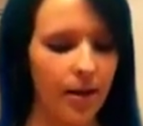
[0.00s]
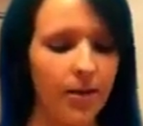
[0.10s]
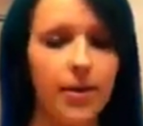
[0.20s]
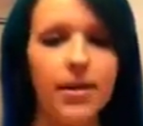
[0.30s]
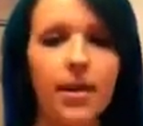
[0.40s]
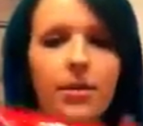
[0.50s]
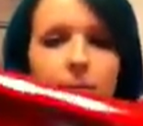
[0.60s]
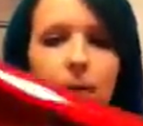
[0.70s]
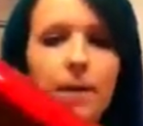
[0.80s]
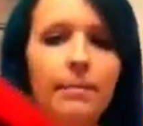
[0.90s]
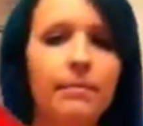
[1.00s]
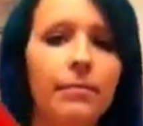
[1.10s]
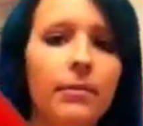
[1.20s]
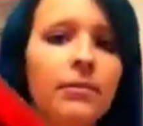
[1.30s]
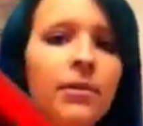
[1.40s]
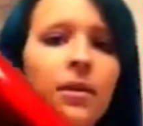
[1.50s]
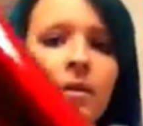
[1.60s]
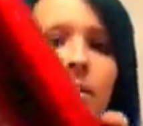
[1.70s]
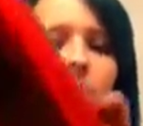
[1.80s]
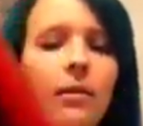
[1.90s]
this hairspray.
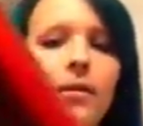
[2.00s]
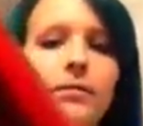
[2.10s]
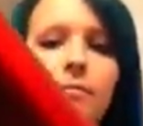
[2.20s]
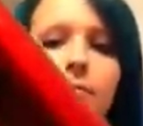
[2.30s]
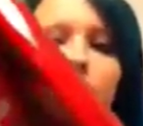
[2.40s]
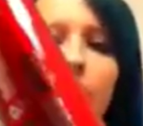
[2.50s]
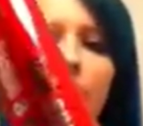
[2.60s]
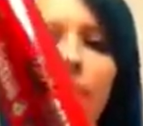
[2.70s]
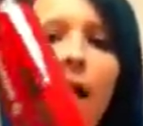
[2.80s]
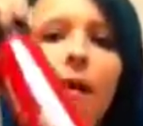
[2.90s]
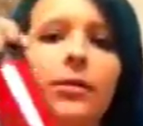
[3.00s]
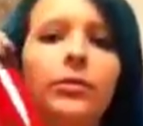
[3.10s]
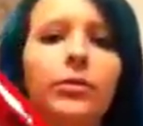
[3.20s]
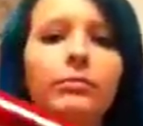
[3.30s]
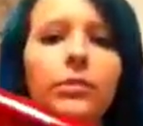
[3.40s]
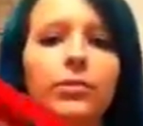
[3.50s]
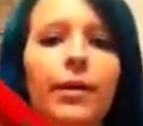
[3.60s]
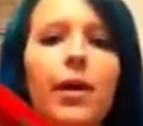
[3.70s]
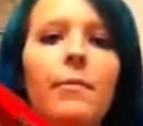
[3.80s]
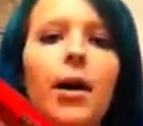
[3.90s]
You can get at the dollar store. That's where I
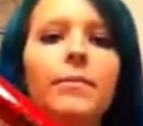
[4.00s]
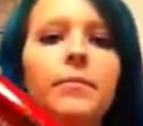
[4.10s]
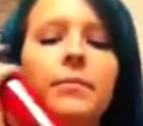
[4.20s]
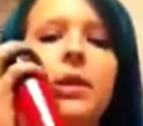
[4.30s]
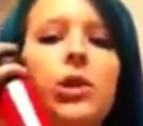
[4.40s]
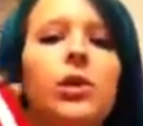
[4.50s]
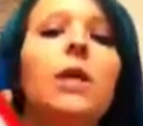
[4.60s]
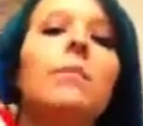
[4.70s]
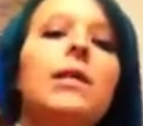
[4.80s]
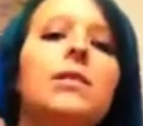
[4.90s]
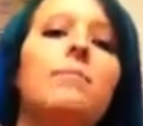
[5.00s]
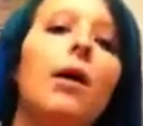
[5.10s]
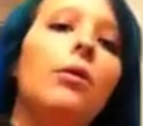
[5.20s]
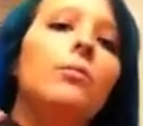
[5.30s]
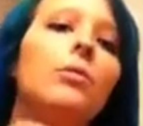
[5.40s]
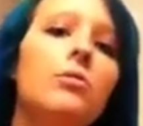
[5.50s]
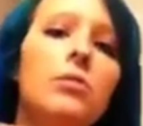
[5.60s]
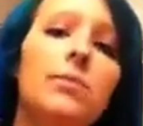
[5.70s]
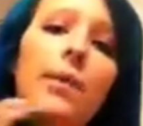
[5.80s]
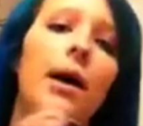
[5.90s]
got mine. We also got a matching bottle of
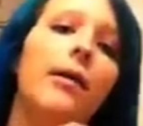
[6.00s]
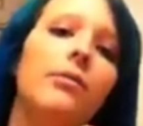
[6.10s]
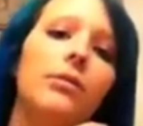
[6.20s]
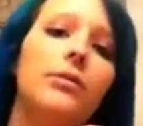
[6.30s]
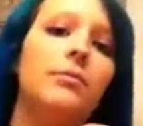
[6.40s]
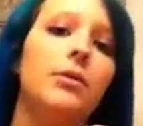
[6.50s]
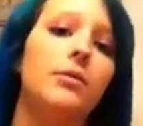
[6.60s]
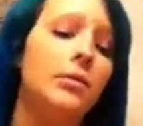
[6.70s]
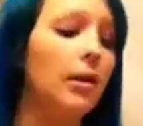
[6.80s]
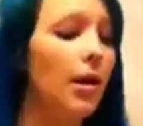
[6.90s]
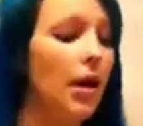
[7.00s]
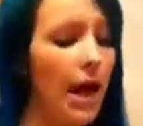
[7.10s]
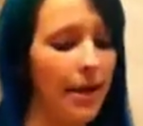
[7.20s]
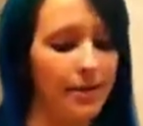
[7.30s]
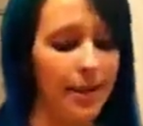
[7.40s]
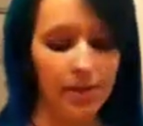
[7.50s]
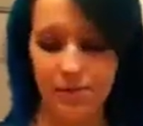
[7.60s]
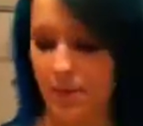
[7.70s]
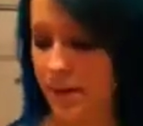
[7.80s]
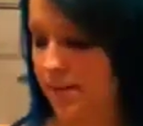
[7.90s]
mousse, but I don't use the mousse. I use
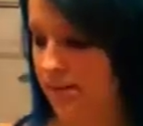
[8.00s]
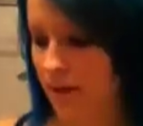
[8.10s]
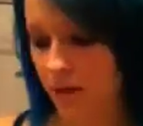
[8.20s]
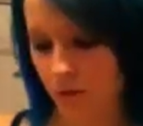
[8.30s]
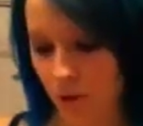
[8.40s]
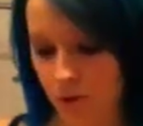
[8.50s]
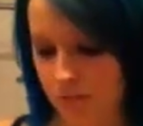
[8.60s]
hairspray. It holds